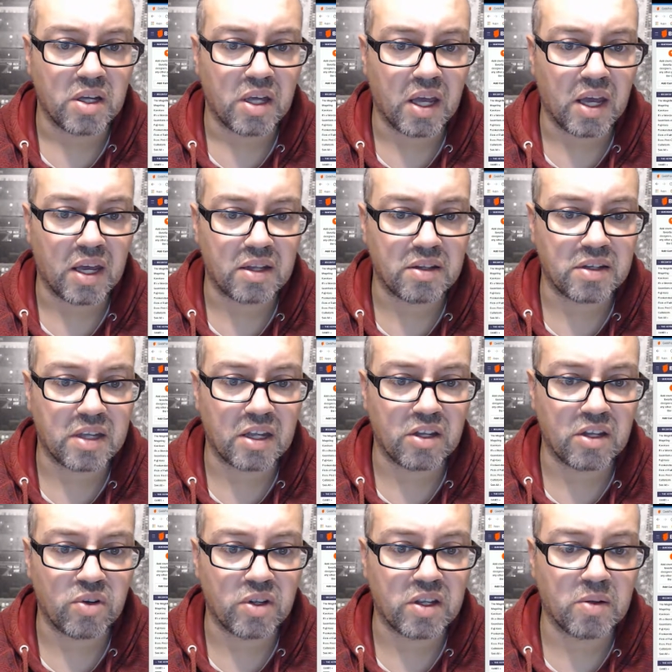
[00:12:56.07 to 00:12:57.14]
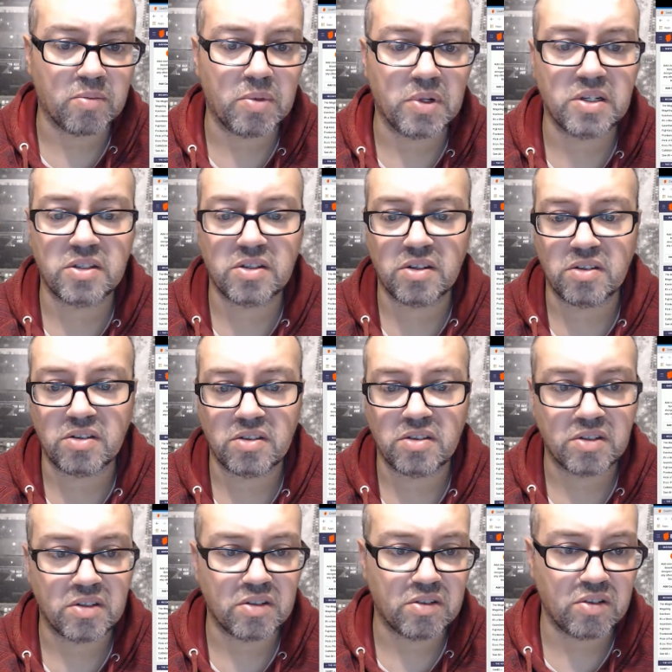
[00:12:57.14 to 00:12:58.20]
and gain unique abilities.
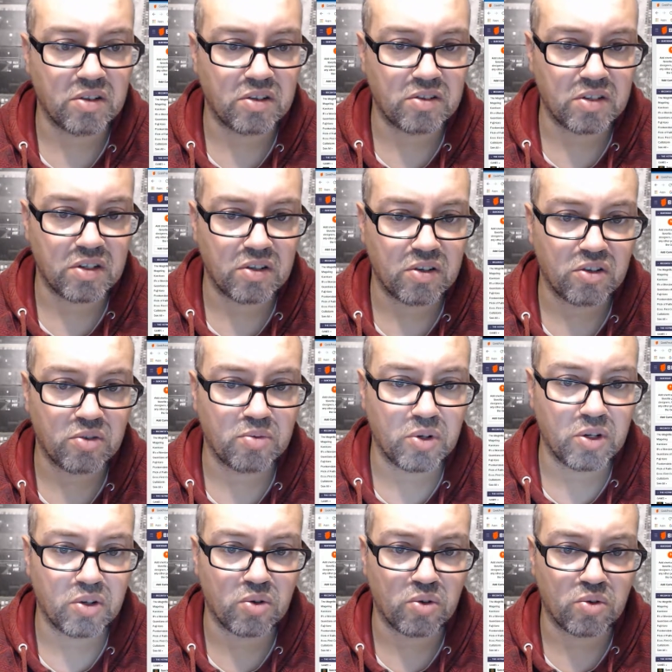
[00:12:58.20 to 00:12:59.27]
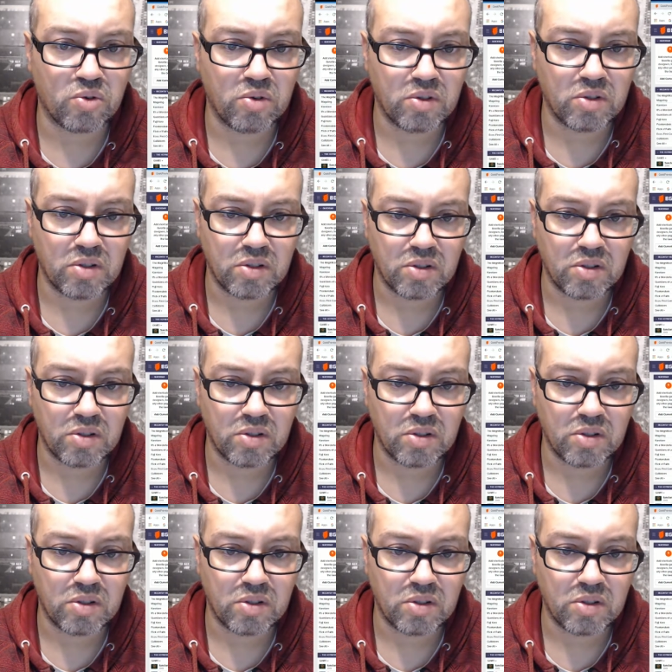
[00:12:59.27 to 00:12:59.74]
It looks pretty cool.